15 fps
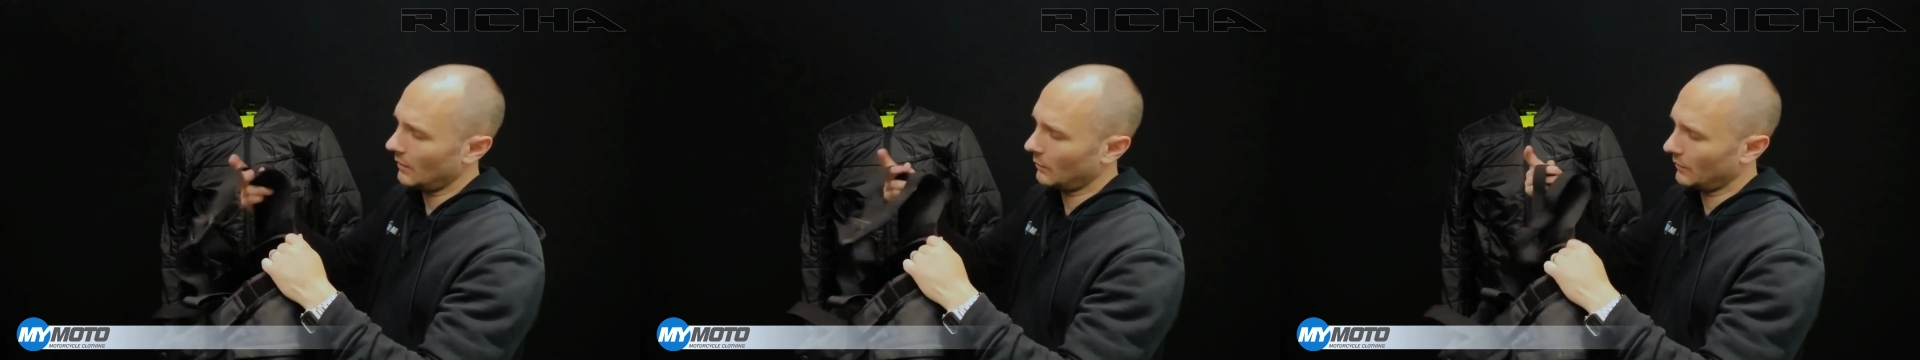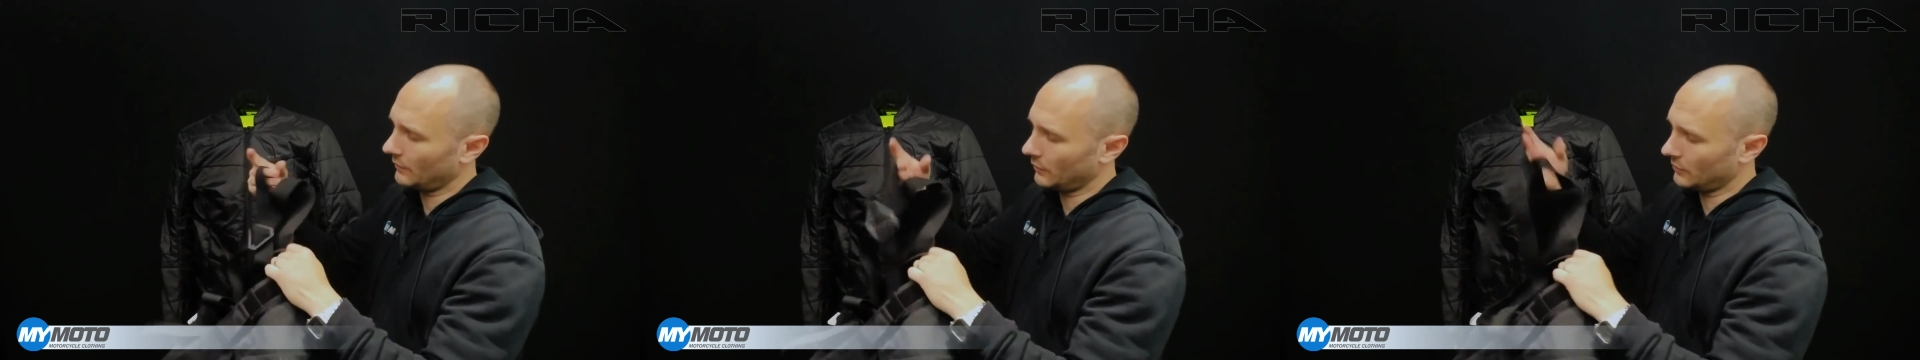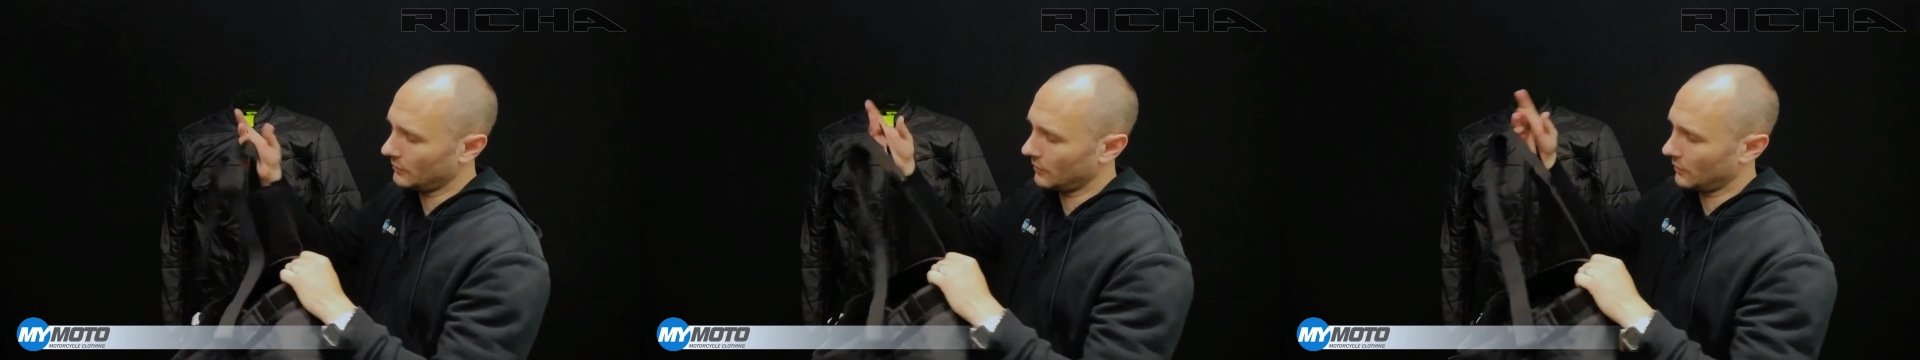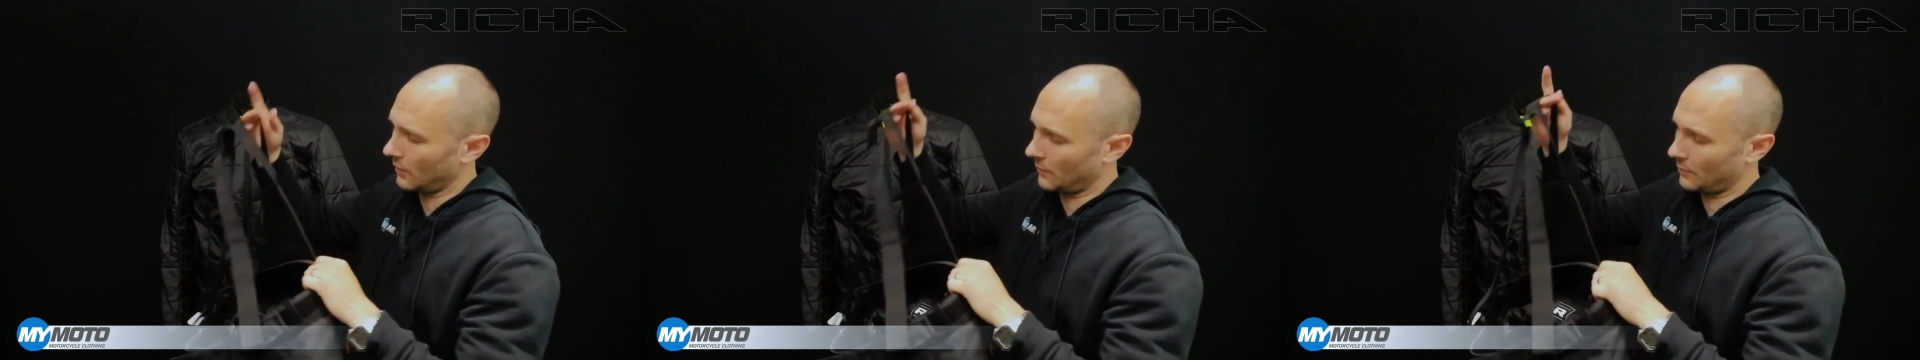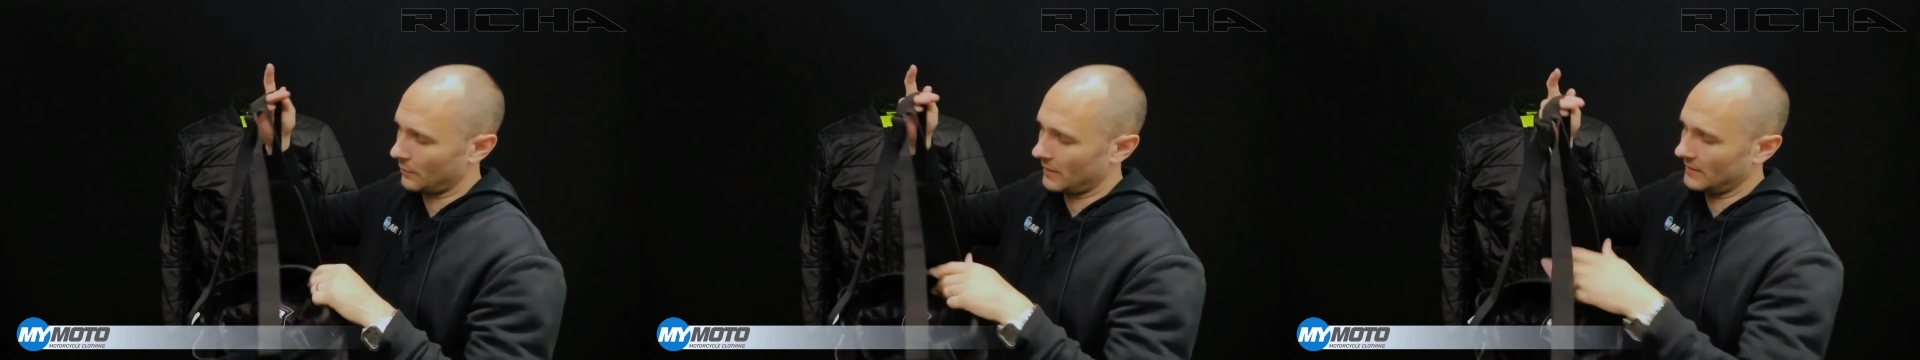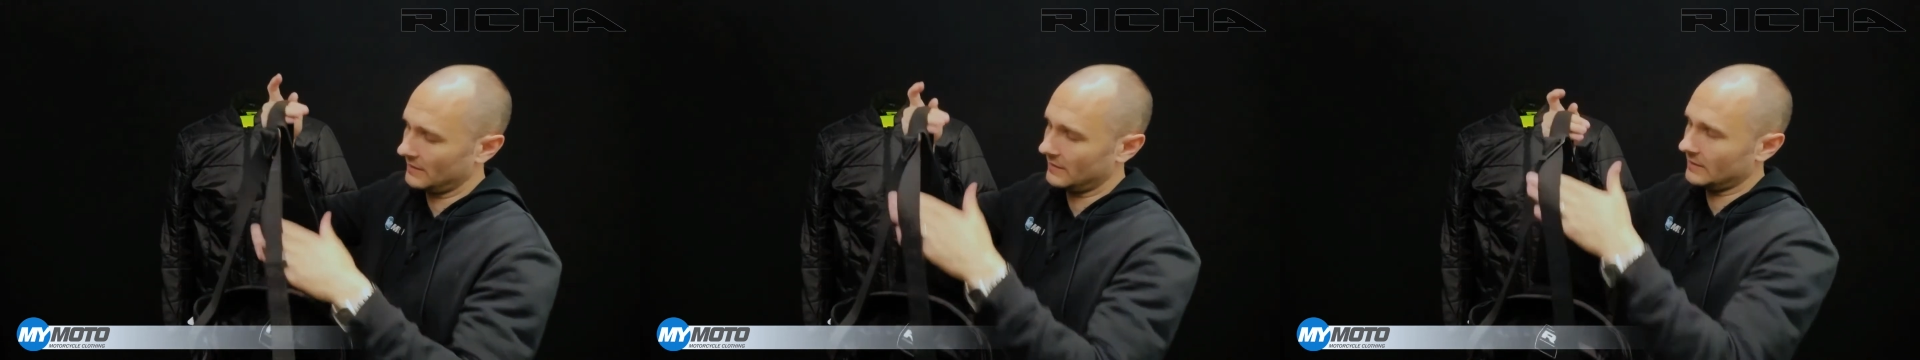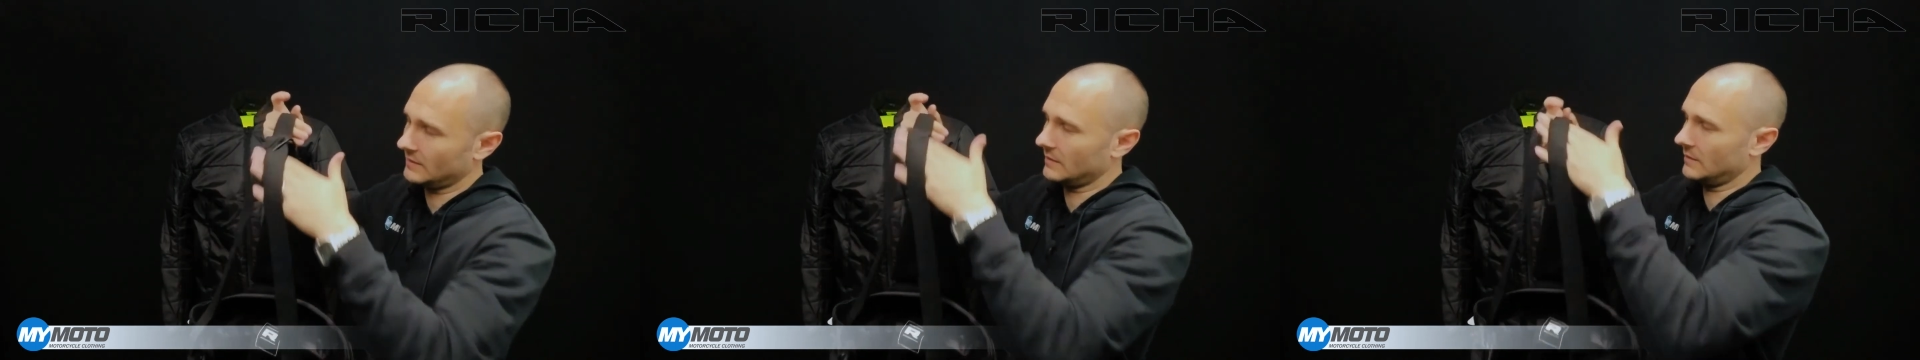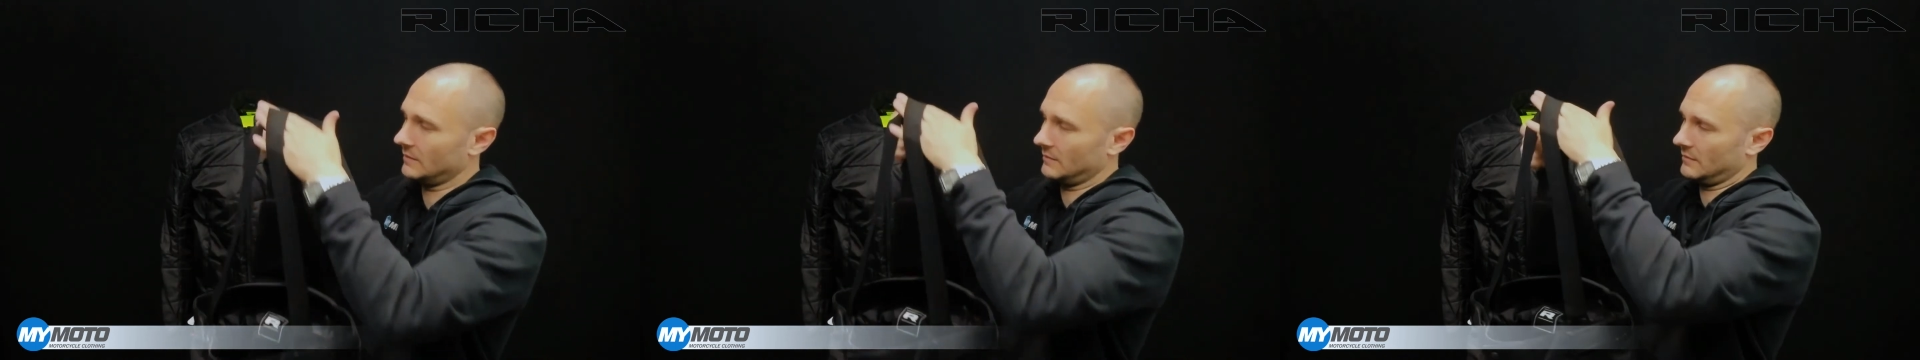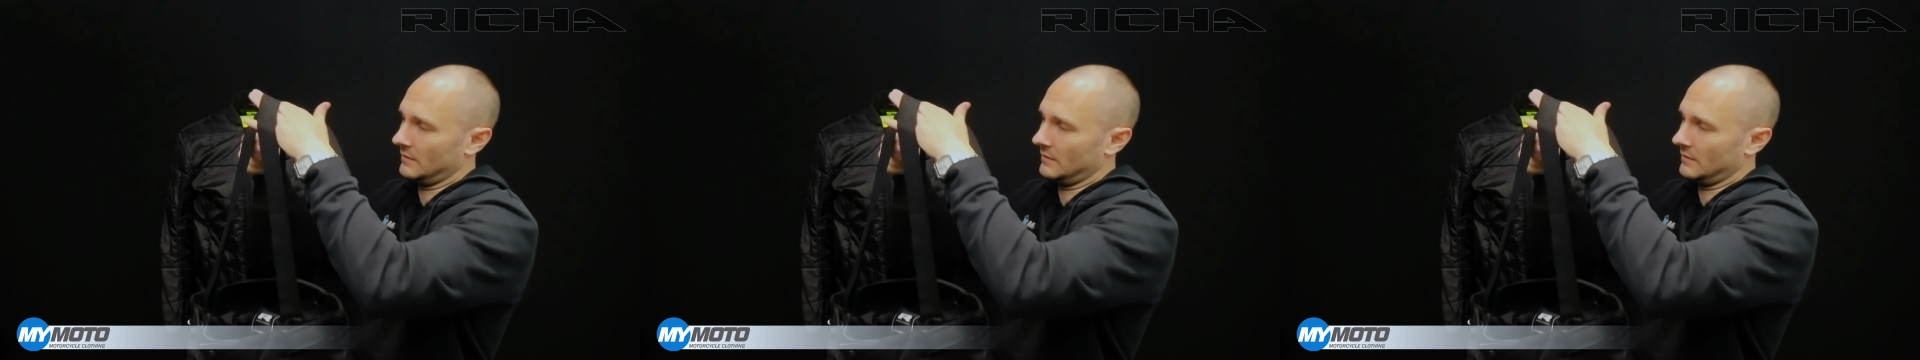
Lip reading: We've also got braces.